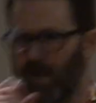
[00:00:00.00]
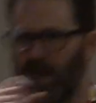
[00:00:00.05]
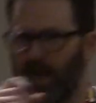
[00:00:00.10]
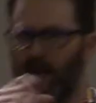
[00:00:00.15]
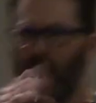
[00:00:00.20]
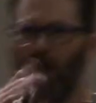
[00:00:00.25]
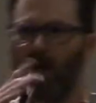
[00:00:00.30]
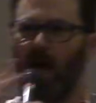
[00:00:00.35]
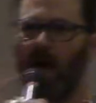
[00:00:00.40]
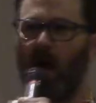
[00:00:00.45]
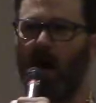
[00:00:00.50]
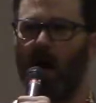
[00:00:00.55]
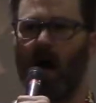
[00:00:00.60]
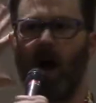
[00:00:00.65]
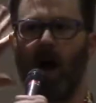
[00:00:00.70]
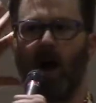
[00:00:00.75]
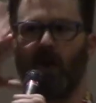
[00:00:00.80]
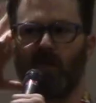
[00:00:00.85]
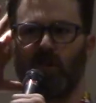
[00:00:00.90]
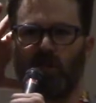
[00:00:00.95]
Like, uh,
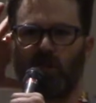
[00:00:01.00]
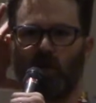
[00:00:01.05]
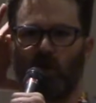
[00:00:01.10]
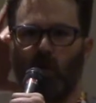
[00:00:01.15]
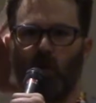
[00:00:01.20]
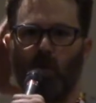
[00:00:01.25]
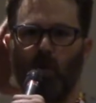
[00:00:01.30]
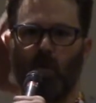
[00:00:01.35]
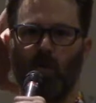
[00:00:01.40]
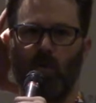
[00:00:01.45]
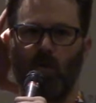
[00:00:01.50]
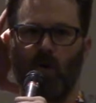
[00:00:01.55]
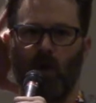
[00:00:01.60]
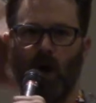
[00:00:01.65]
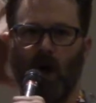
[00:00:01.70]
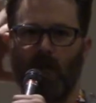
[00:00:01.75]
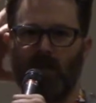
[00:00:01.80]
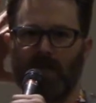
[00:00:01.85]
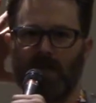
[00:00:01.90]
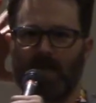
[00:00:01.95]
I'll just, who,
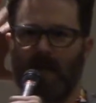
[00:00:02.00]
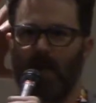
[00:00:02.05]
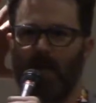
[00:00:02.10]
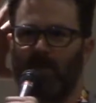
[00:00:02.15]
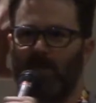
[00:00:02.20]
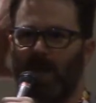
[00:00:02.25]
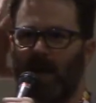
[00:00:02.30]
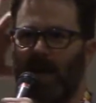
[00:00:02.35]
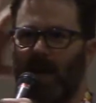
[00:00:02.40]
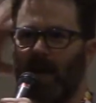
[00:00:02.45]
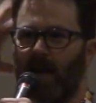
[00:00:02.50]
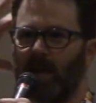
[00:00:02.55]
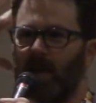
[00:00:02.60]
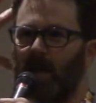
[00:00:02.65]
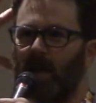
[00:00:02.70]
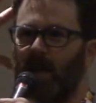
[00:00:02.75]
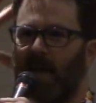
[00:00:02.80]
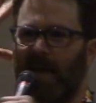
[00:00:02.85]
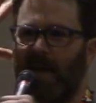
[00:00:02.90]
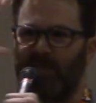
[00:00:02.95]
off the top of my
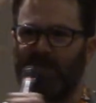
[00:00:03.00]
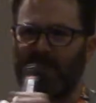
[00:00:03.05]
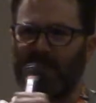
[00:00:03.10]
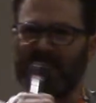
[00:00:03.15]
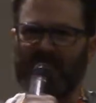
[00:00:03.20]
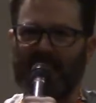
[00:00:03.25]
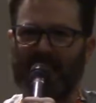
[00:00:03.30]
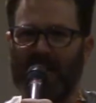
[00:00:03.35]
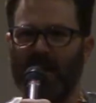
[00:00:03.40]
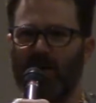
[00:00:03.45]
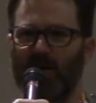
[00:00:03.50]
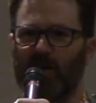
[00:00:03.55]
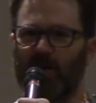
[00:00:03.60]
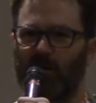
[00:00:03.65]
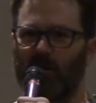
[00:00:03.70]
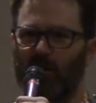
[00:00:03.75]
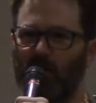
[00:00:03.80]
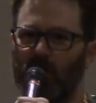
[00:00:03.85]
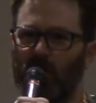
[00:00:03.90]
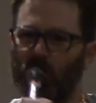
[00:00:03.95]
head, invent a
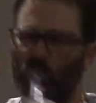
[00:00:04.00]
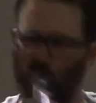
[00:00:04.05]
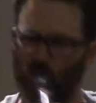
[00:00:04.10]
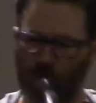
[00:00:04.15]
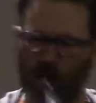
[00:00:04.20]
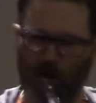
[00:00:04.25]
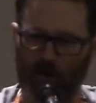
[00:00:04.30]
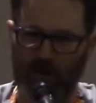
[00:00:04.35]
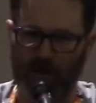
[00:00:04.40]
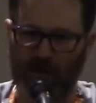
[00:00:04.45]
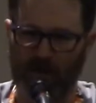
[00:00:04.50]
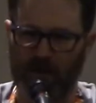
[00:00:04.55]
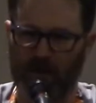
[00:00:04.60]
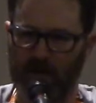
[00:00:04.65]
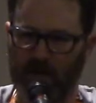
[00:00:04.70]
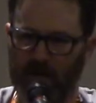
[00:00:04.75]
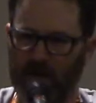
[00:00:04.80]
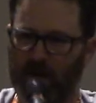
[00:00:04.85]
character, run with it.